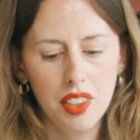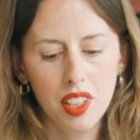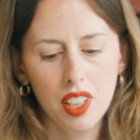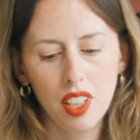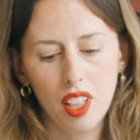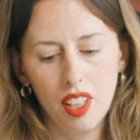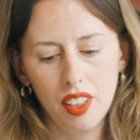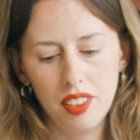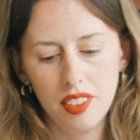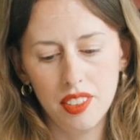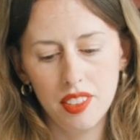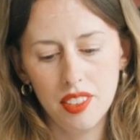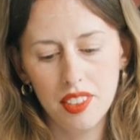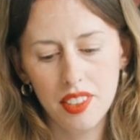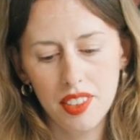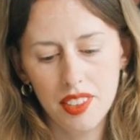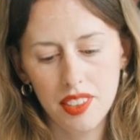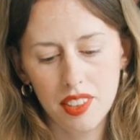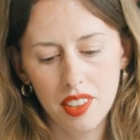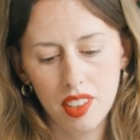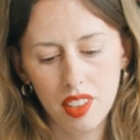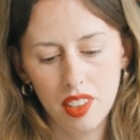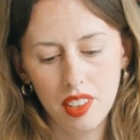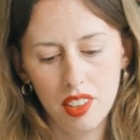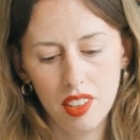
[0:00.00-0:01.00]
the
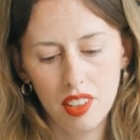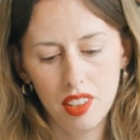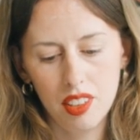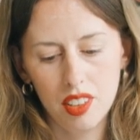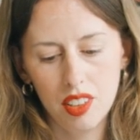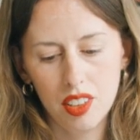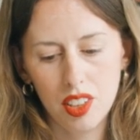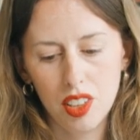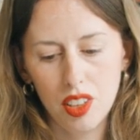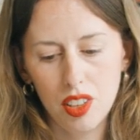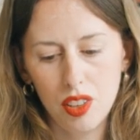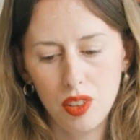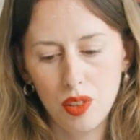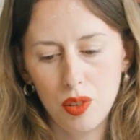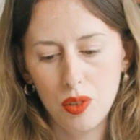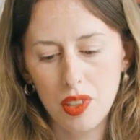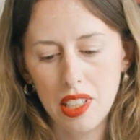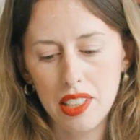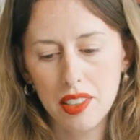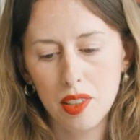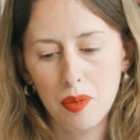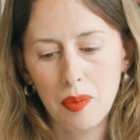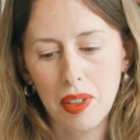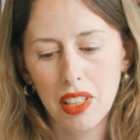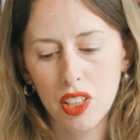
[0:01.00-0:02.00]
guns, you
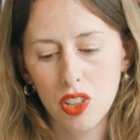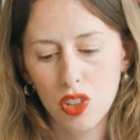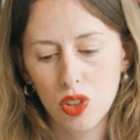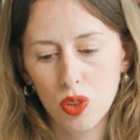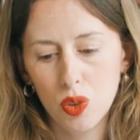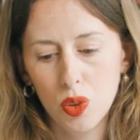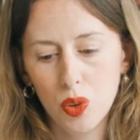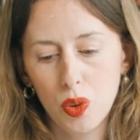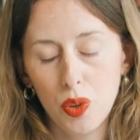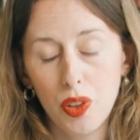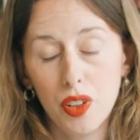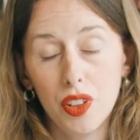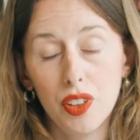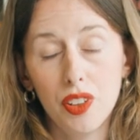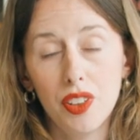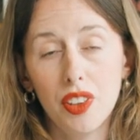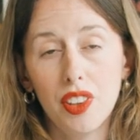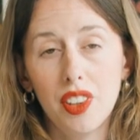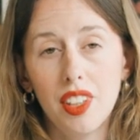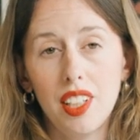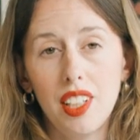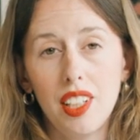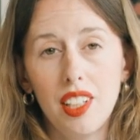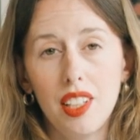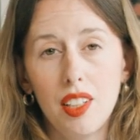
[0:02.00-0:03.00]
need to make sure that
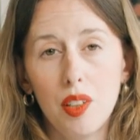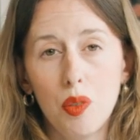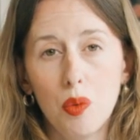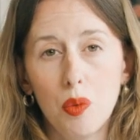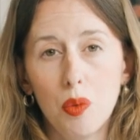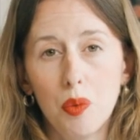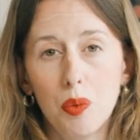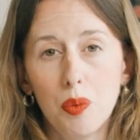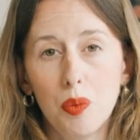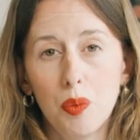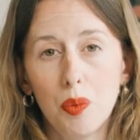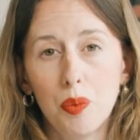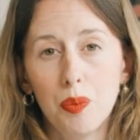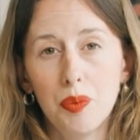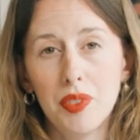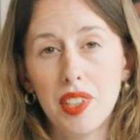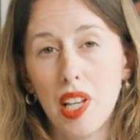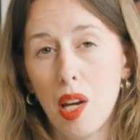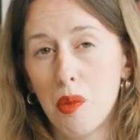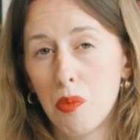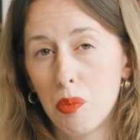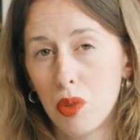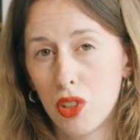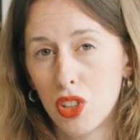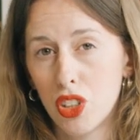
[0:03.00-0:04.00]
the
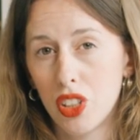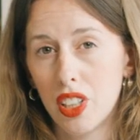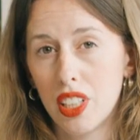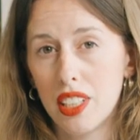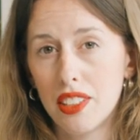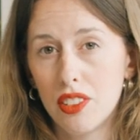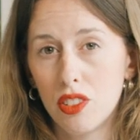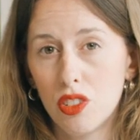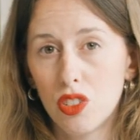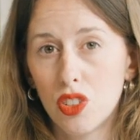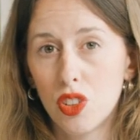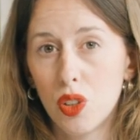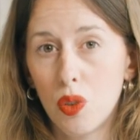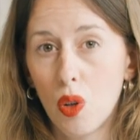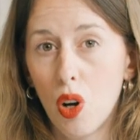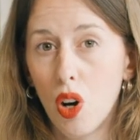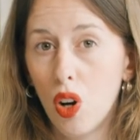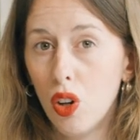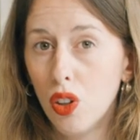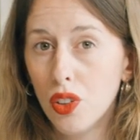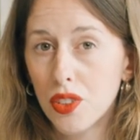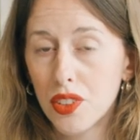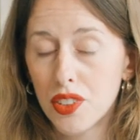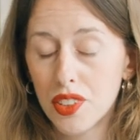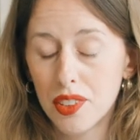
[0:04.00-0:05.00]
temperature isn't too
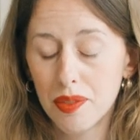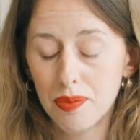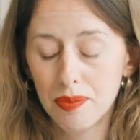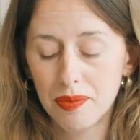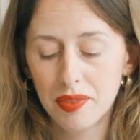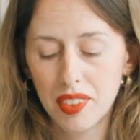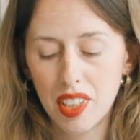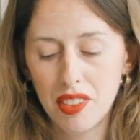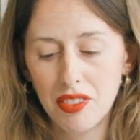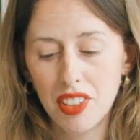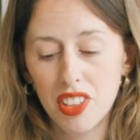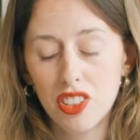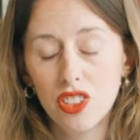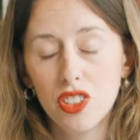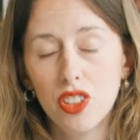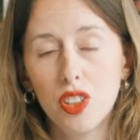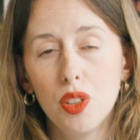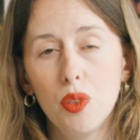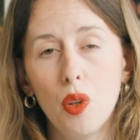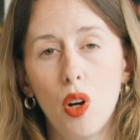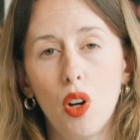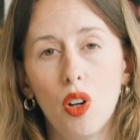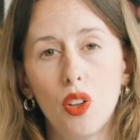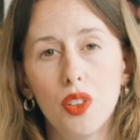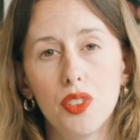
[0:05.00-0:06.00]
hot. If it's
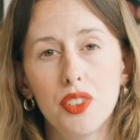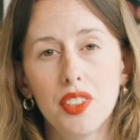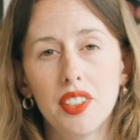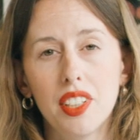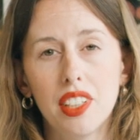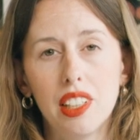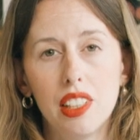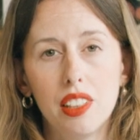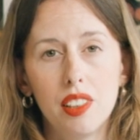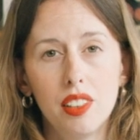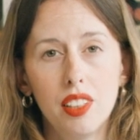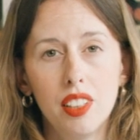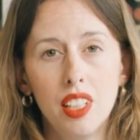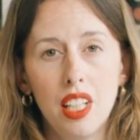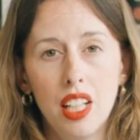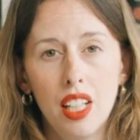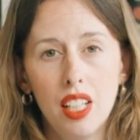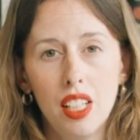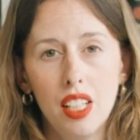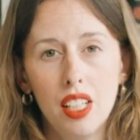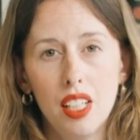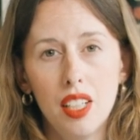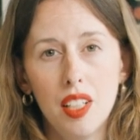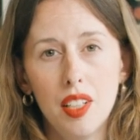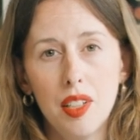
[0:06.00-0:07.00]
too hot, it'll
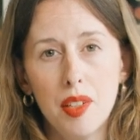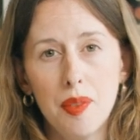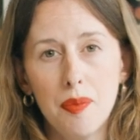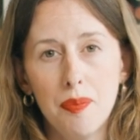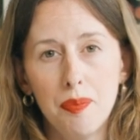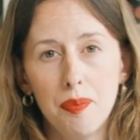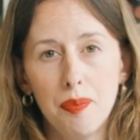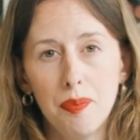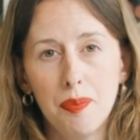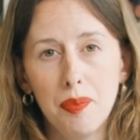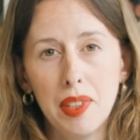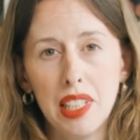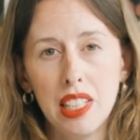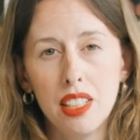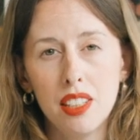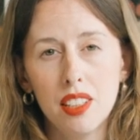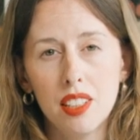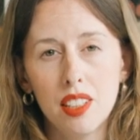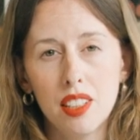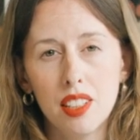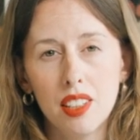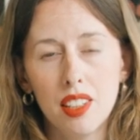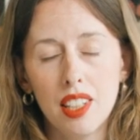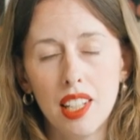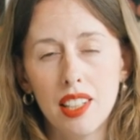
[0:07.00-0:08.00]
mean
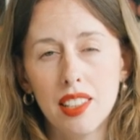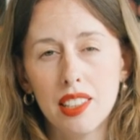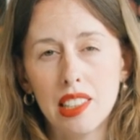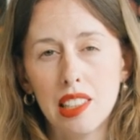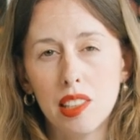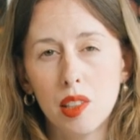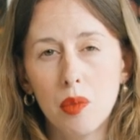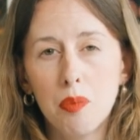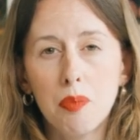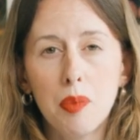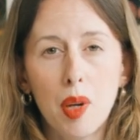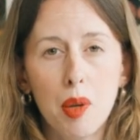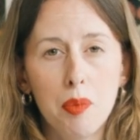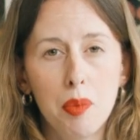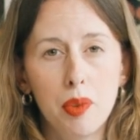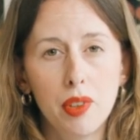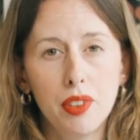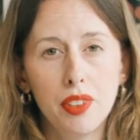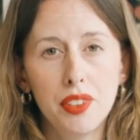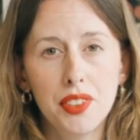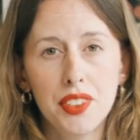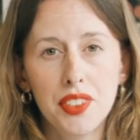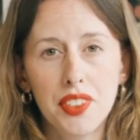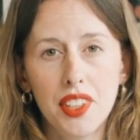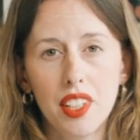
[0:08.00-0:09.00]
that there's little
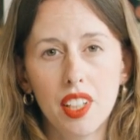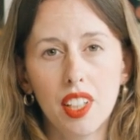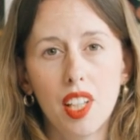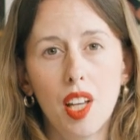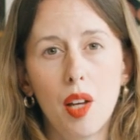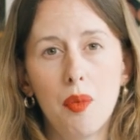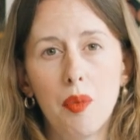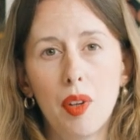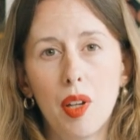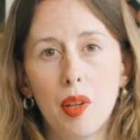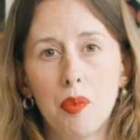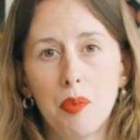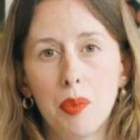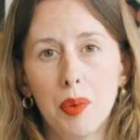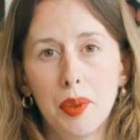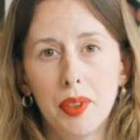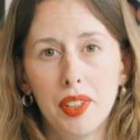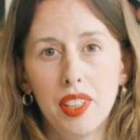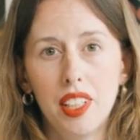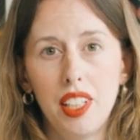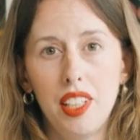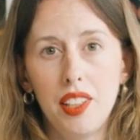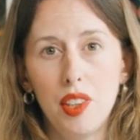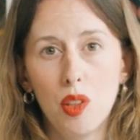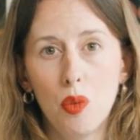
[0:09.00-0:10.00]
bubbles that come up
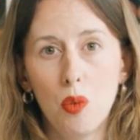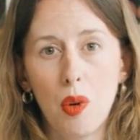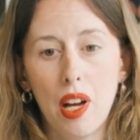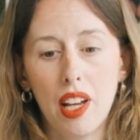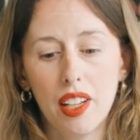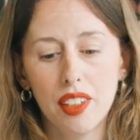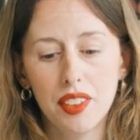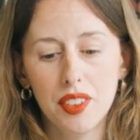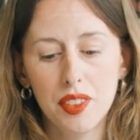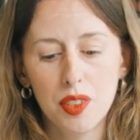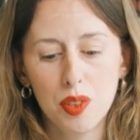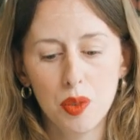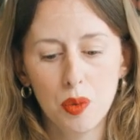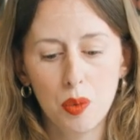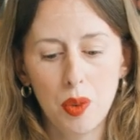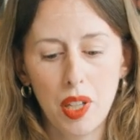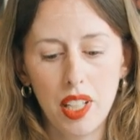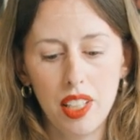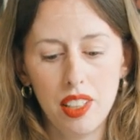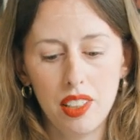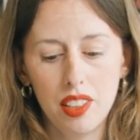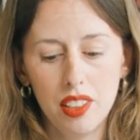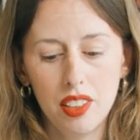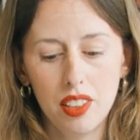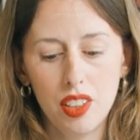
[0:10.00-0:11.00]
in the wax
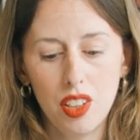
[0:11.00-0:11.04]
when